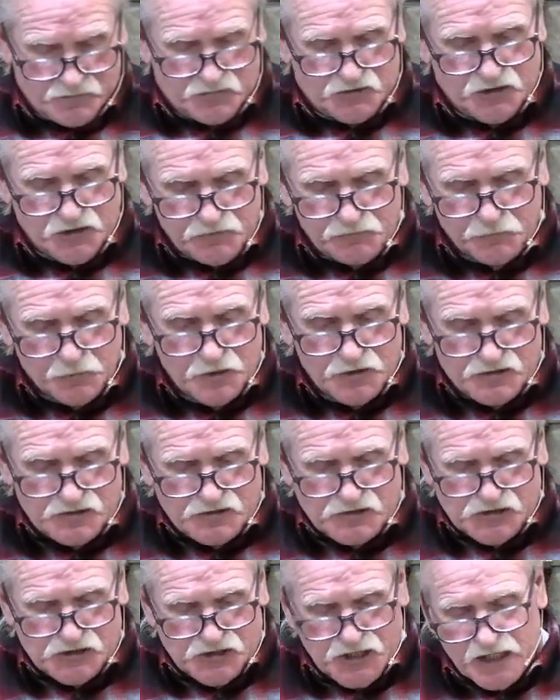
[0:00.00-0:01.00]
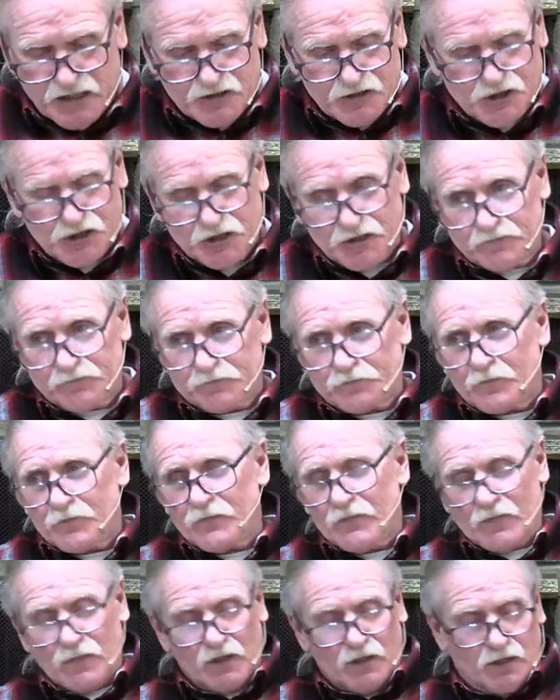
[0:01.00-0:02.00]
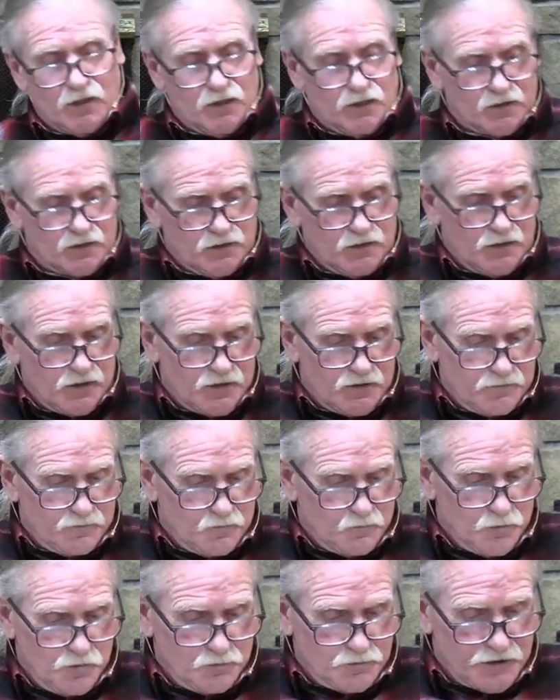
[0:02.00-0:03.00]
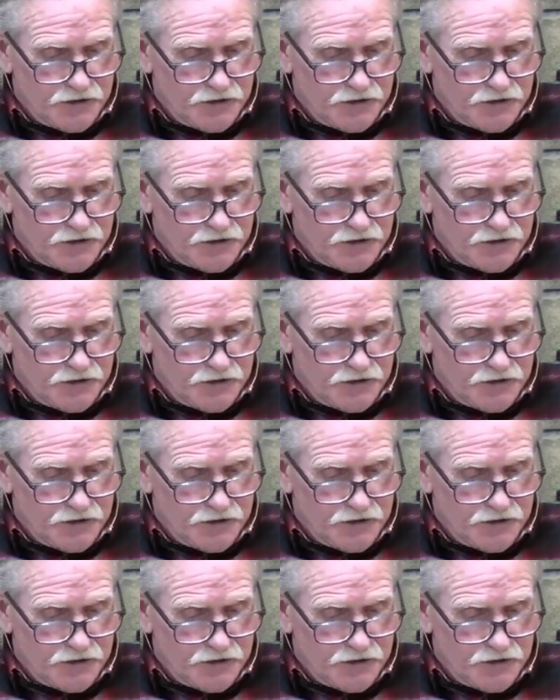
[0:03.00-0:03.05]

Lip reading: different section when